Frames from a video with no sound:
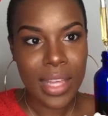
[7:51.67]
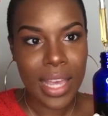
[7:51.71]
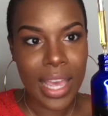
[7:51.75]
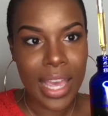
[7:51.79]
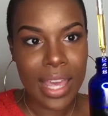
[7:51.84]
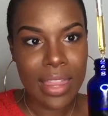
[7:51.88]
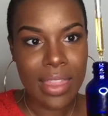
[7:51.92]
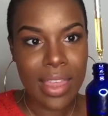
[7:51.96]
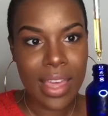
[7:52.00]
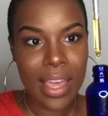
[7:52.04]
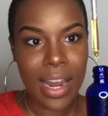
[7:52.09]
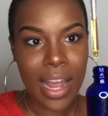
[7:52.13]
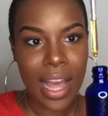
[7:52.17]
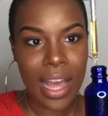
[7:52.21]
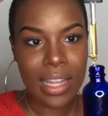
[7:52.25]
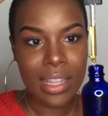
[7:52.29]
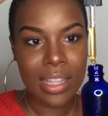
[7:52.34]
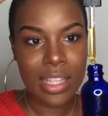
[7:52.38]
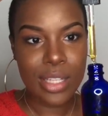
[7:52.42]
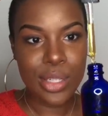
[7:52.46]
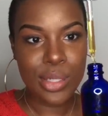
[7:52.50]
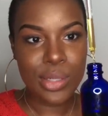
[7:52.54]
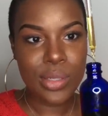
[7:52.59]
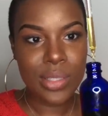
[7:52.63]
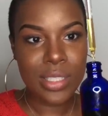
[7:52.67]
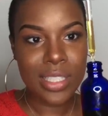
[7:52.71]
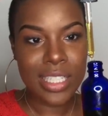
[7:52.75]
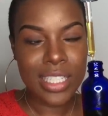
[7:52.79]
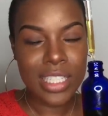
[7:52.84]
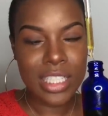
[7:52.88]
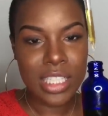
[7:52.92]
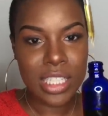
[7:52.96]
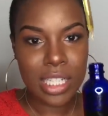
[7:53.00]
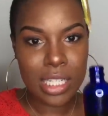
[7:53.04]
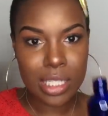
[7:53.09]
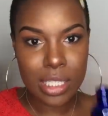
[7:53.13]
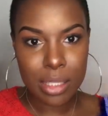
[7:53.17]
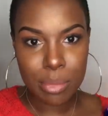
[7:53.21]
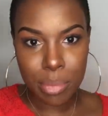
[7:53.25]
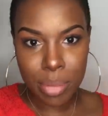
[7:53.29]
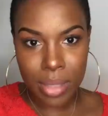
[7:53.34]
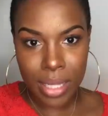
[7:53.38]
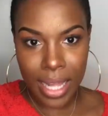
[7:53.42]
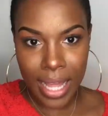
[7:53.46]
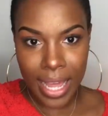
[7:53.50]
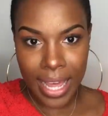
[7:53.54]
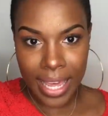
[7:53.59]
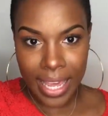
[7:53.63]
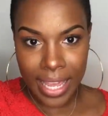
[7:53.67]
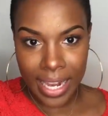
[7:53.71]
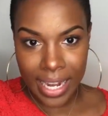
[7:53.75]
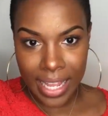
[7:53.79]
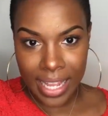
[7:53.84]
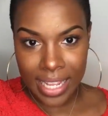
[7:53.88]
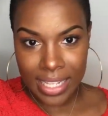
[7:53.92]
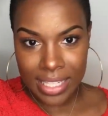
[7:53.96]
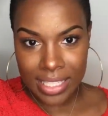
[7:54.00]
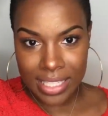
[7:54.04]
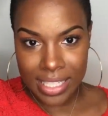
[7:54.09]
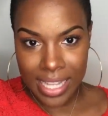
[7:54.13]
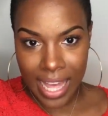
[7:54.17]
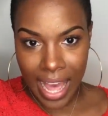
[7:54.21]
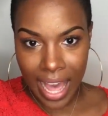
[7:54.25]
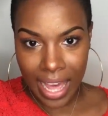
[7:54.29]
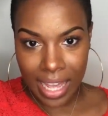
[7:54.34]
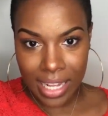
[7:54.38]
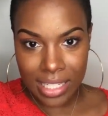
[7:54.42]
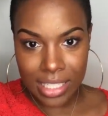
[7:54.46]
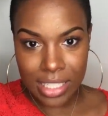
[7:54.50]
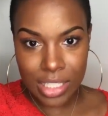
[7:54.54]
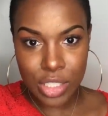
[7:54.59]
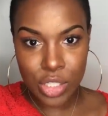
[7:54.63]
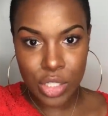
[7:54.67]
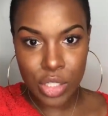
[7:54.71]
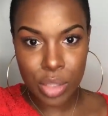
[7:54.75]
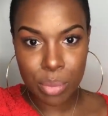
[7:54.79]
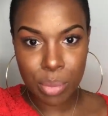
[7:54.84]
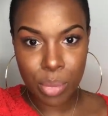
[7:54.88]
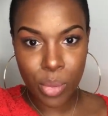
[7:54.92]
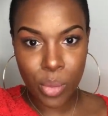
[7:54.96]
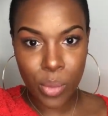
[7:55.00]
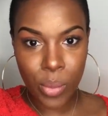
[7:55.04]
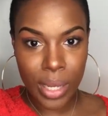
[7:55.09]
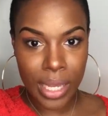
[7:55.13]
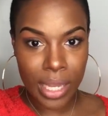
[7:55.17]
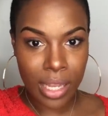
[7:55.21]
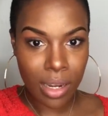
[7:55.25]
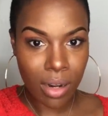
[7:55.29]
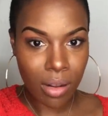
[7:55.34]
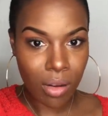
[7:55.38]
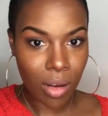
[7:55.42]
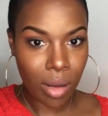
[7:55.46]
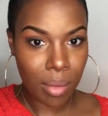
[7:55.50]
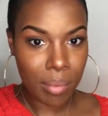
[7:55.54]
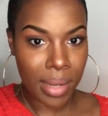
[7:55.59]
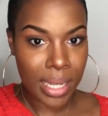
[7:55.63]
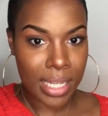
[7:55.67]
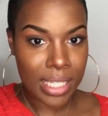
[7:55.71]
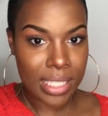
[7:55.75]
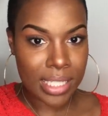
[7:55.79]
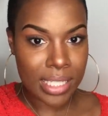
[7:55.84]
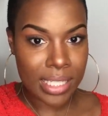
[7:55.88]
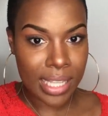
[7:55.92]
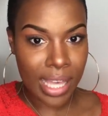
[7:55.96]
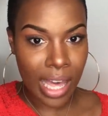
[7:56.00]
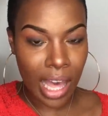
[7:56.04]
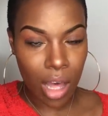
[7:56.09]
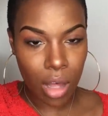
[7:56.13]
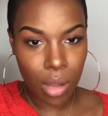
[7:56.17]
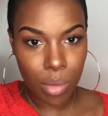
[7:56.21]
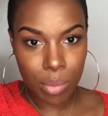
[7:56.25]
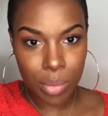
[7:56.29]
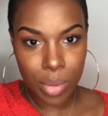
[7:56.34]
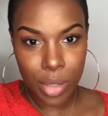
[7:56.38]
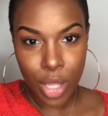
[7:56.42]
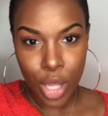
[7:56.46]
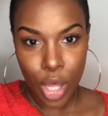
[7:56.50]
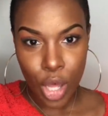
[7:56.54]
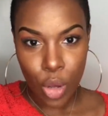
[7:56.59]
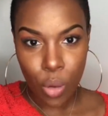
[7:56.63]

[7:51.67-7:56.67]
And then I literally just apply it exactly to the point on my scalp